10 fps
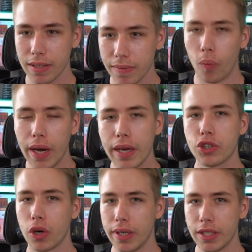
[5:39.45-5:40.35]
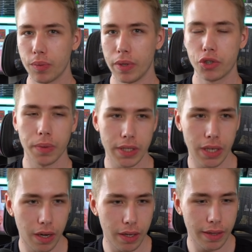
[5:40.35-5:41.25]
When I joined, which was
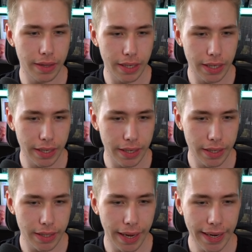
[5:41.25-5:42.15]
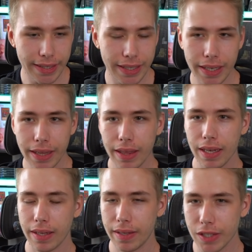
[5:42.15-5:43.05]
on the 18th,
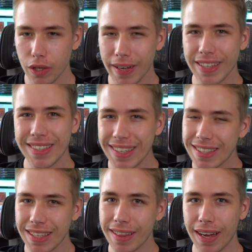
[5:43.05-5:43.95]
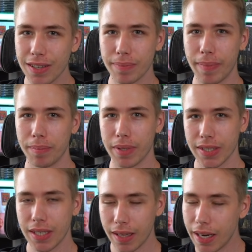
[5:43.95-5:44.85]
this server had 16,000
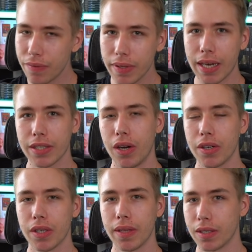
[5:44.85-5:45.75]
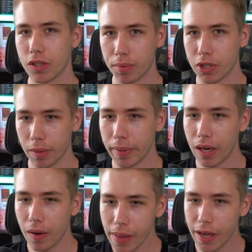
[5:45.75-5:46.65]
members. The link for that is also in the description down
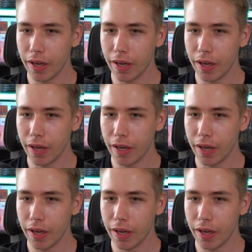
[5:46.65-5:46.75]
below.